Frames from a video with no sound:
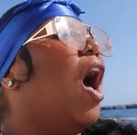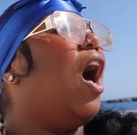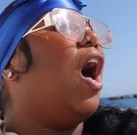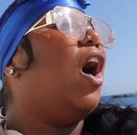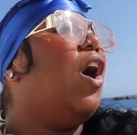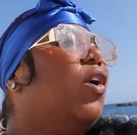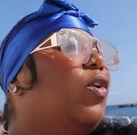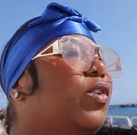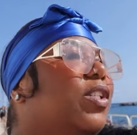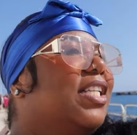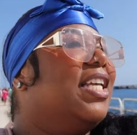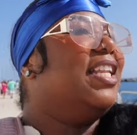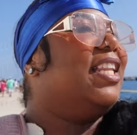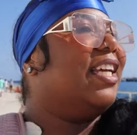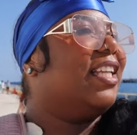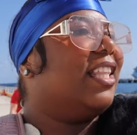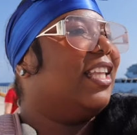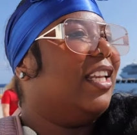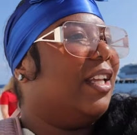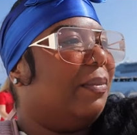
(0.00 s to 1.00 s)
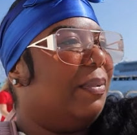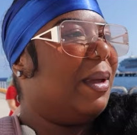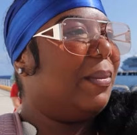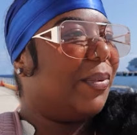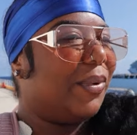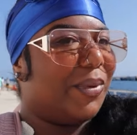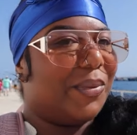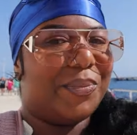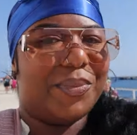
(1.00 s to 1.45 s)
Oh, see, look the little people.